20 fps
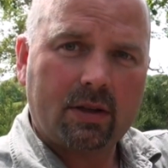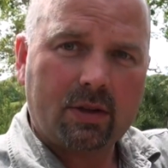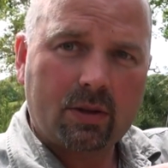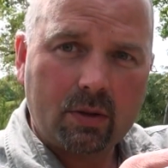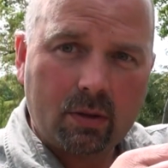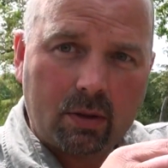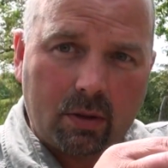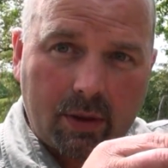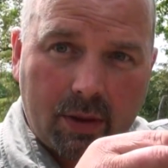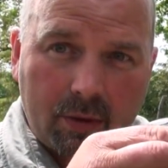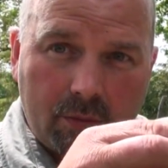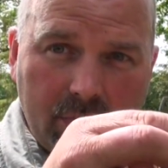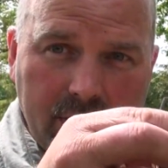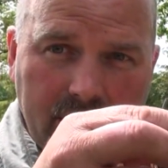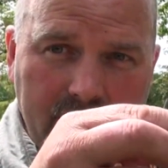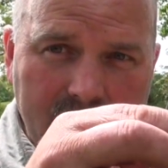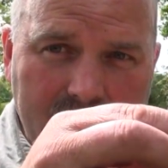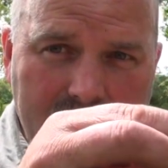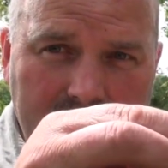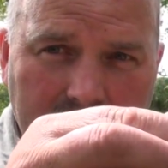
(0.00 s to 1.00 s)
so the
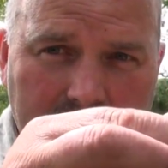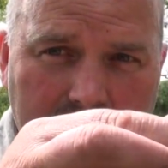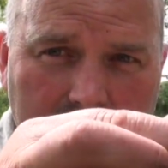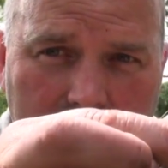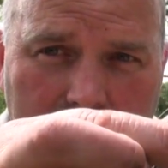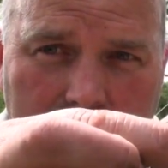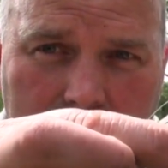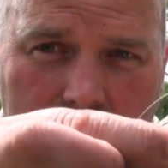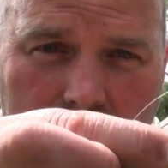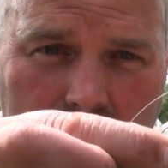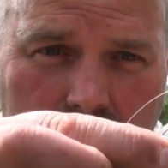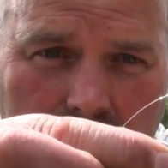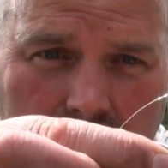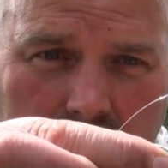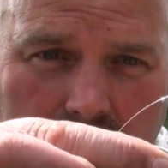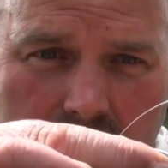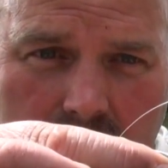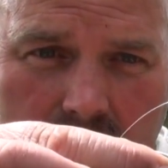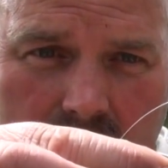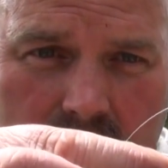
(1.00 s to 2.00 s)
reel seat
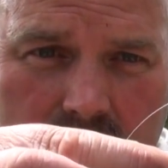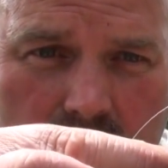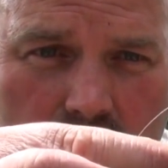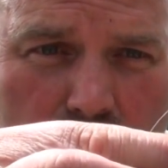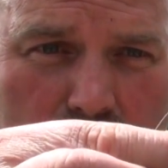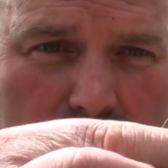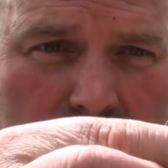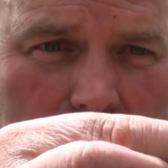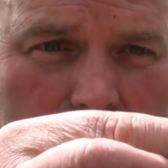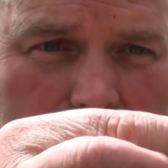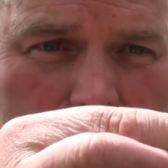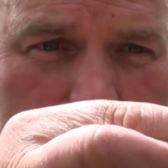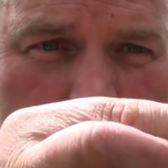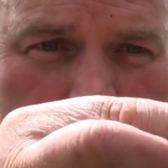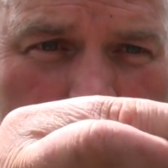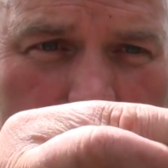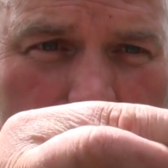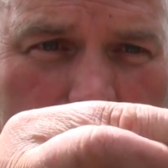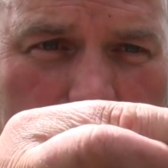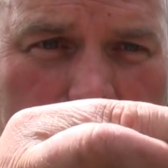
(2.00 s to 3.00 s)
is just built
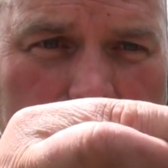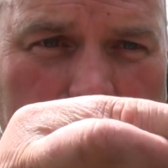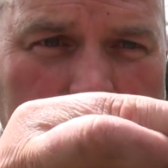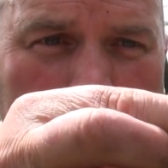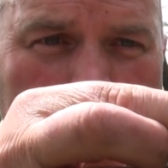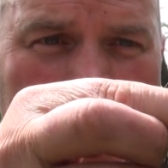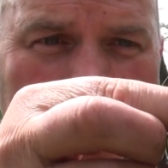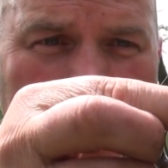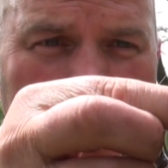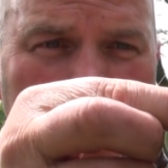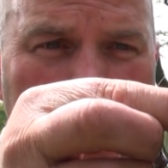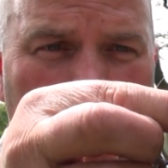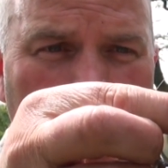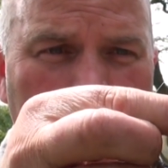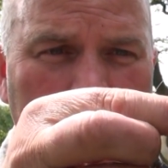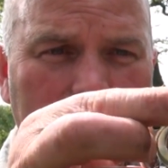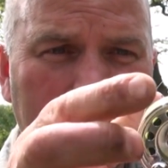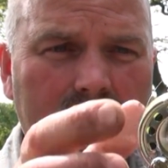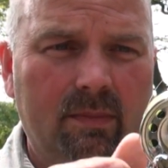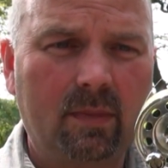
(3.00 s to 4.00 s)
into the main
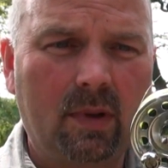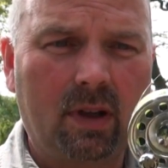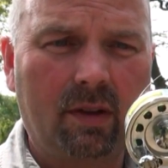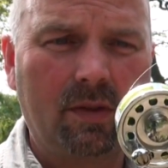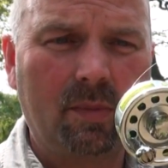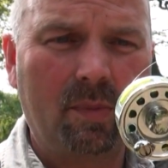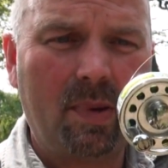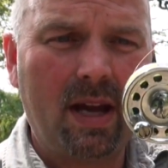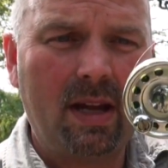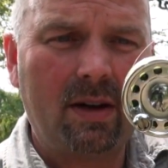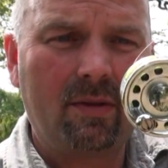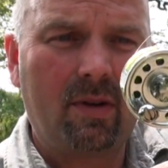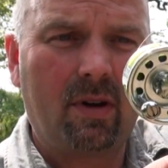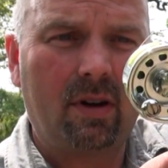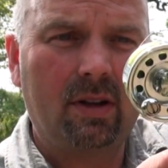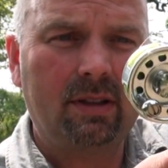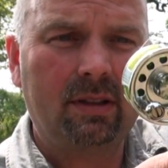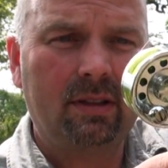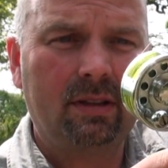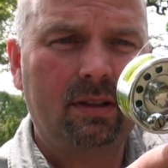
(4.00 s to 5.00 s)
body of the pen
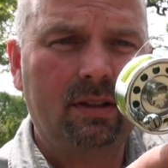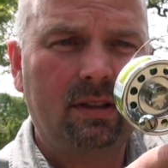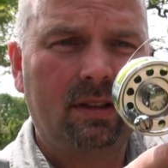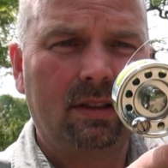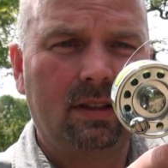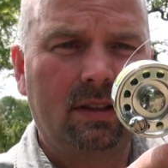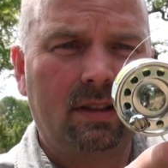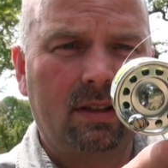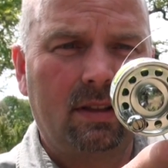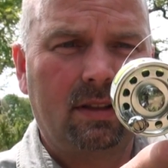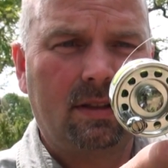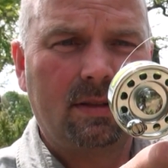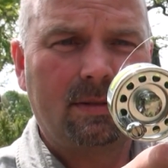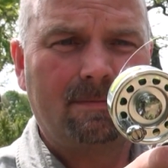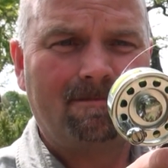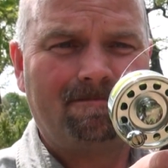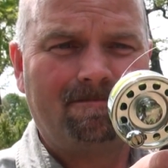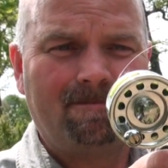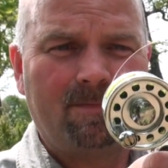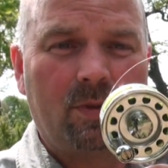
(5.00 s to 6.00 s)
rod.
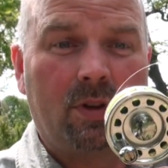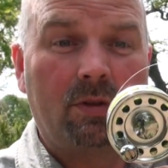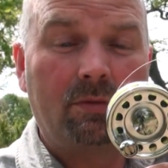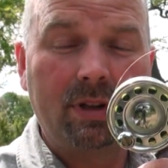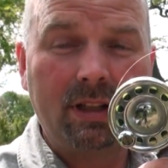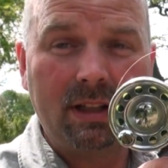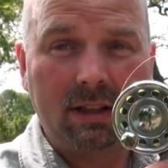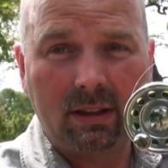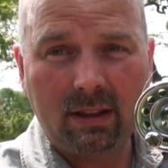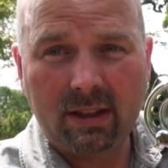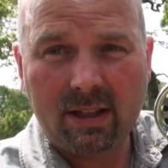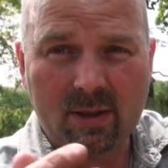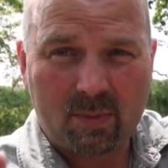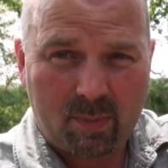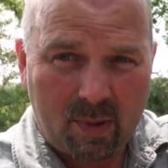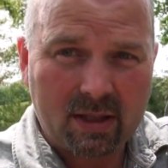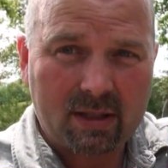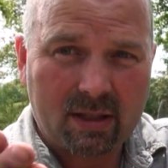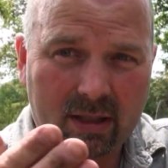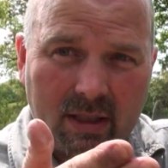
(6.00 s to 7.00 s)
The reel is
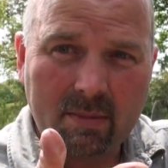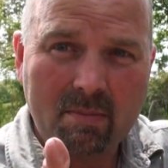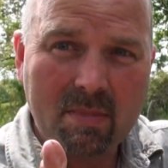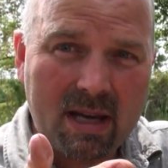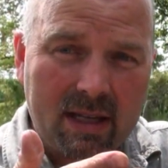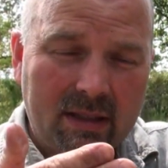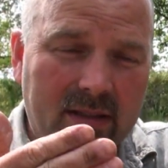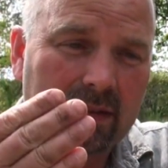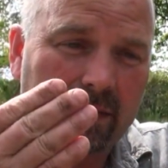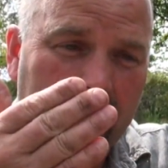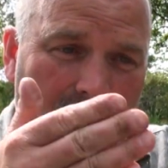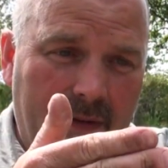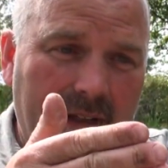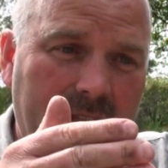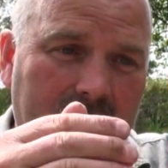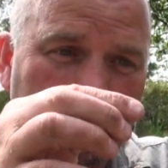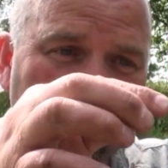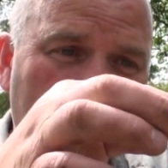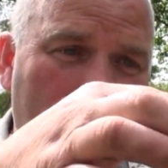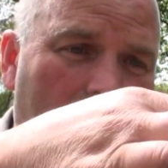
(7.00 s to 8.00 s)
basically made to
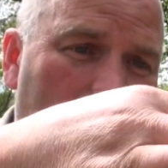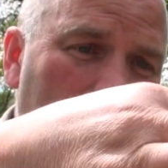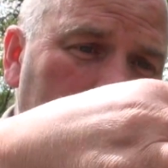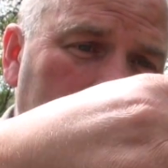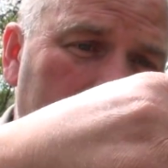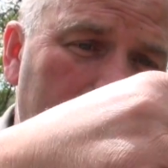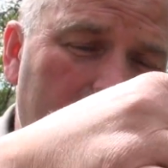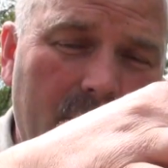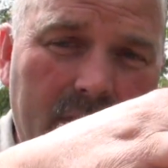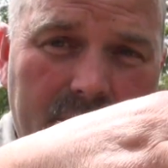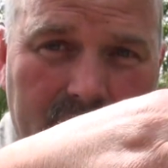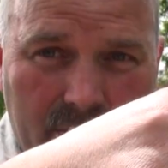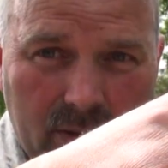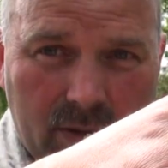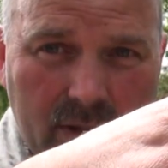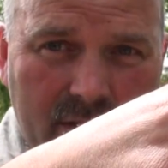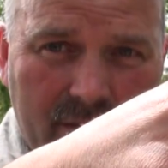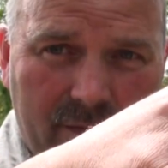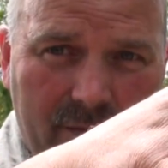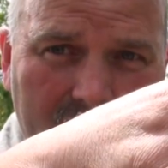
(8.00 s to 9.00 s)
fit the rod, so it
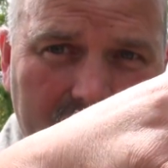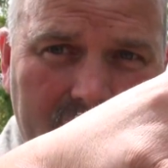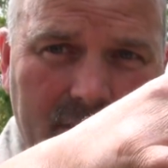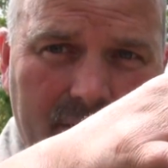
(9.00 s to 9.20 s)
does fit